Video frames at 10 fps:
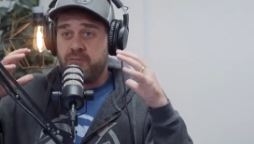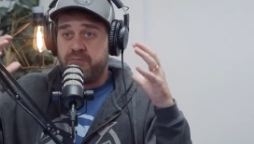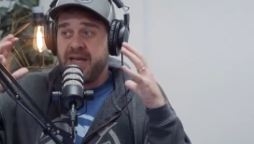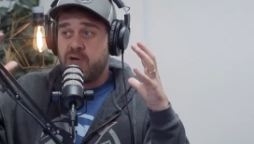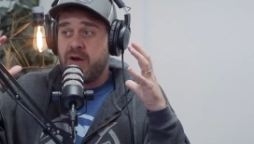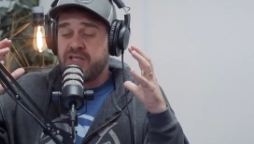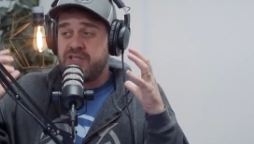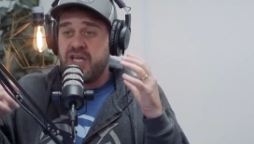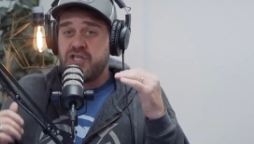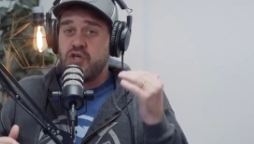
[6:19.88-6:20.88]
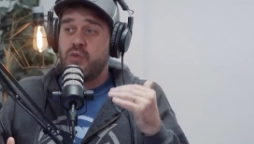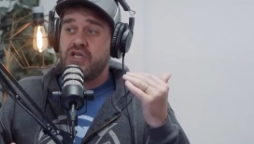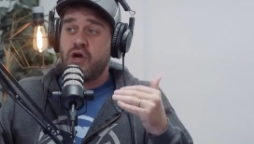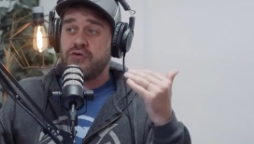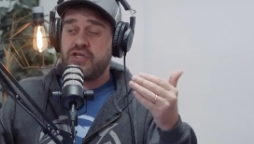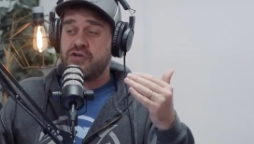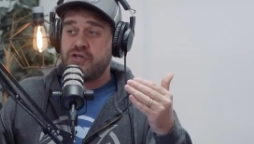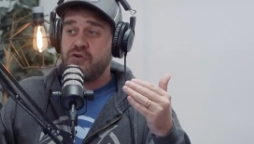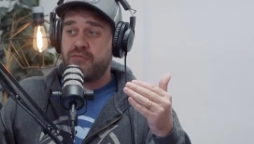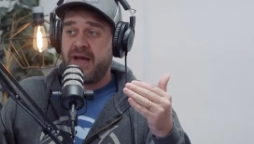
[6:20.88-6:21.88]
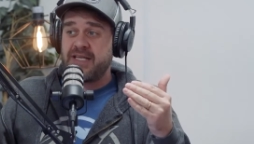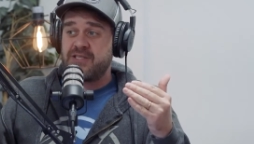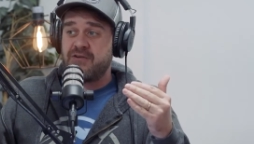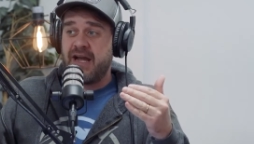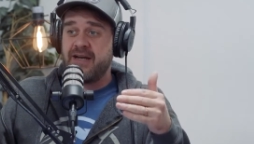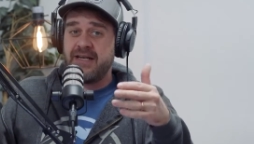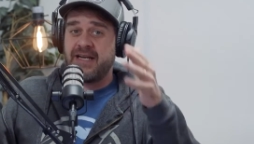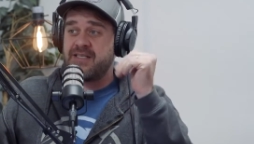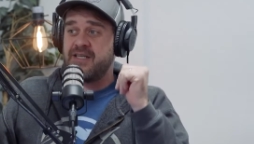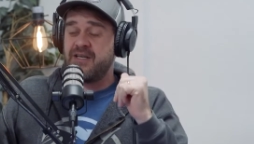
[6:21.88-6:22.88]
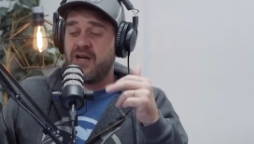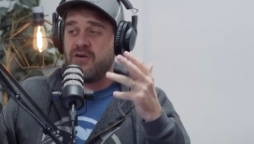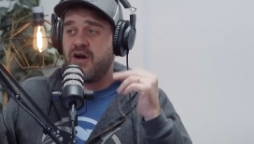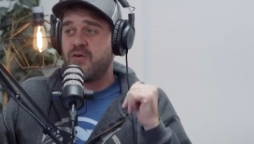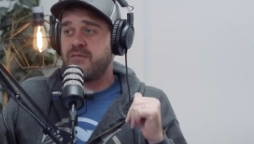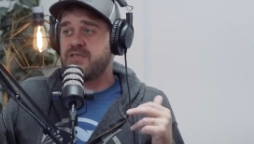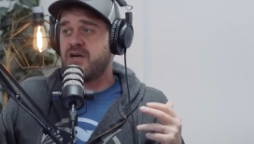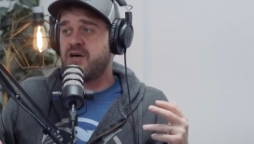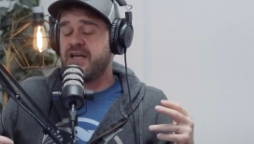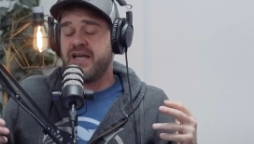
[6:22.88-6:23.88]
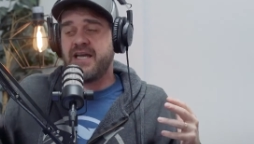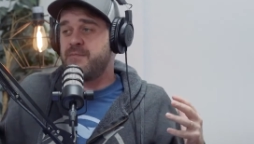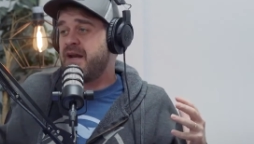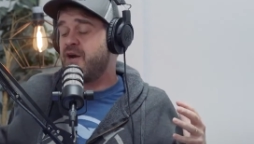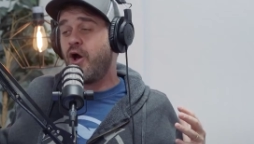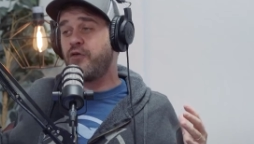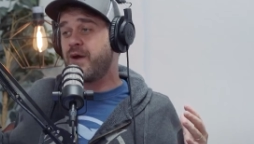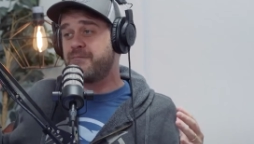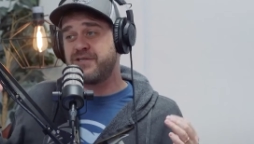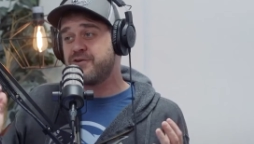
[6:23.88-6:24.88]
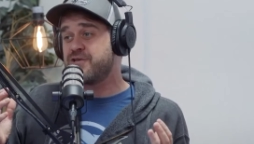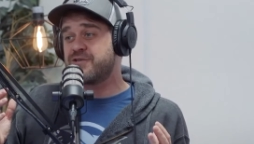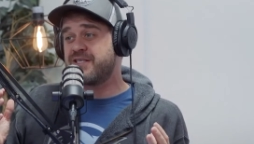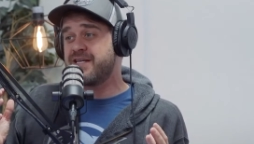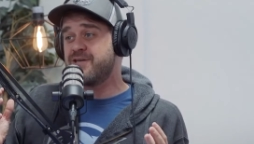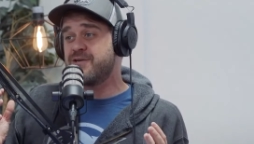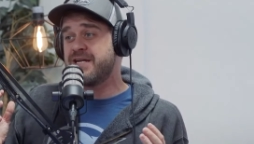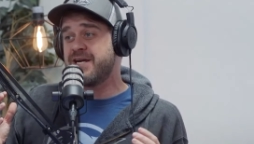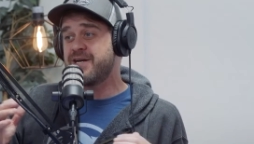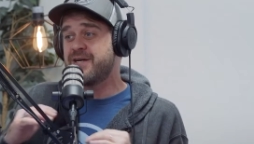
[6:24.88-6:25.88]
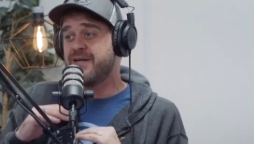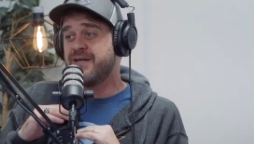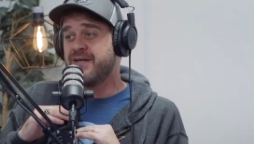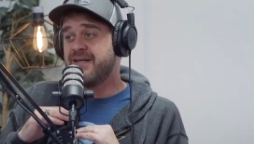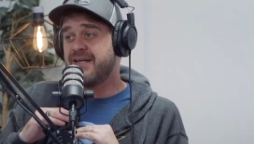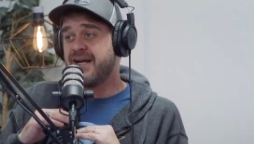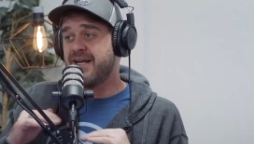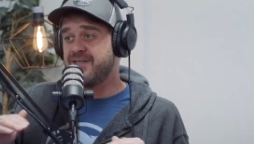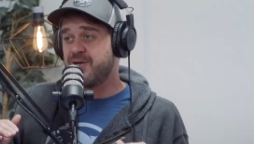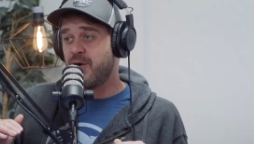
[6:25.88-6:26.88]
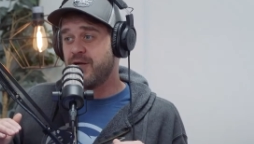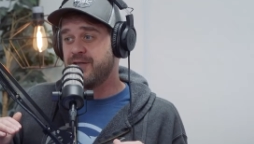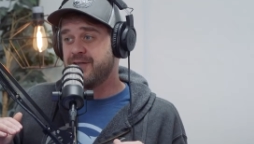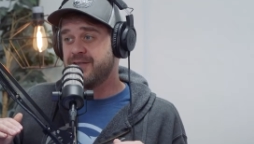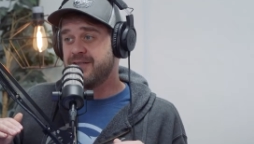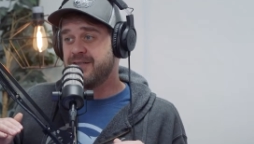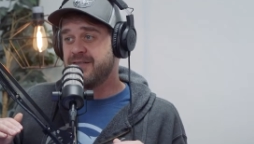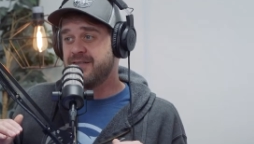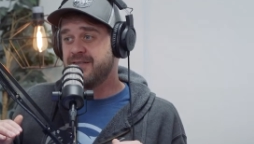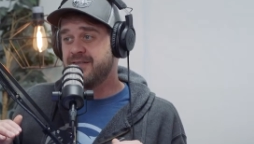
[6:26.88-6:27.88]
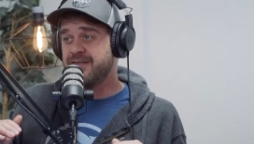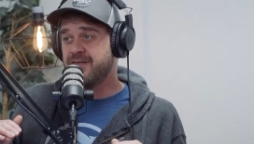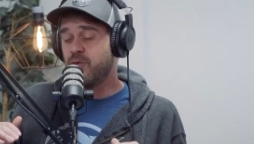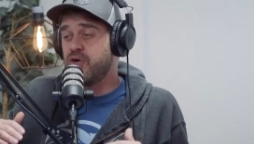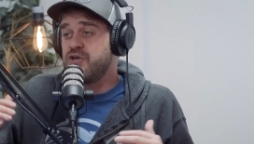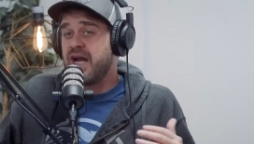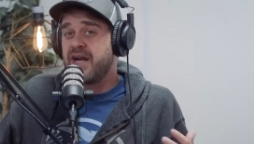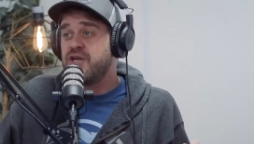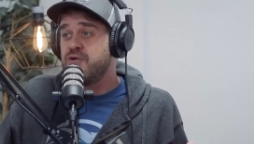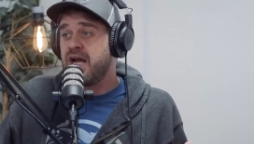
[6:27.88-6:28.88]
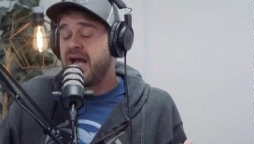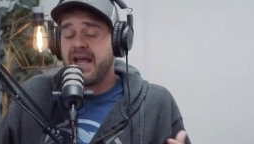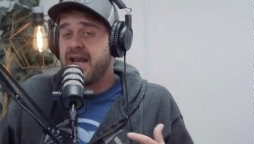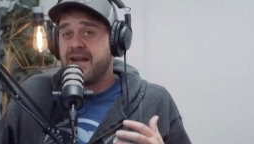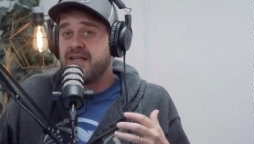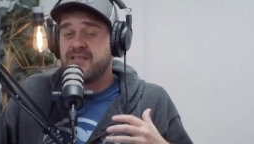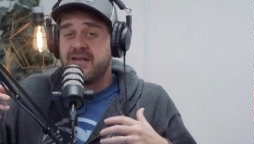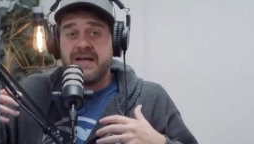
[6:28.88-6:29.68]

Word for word: big questions that you would go to your youth pastor at. Next thing you know, oh I'm sorry, he made it all the way up to your senior year, and he's gone. Yeah. Yeah. Or you got a new guy. And, and listen,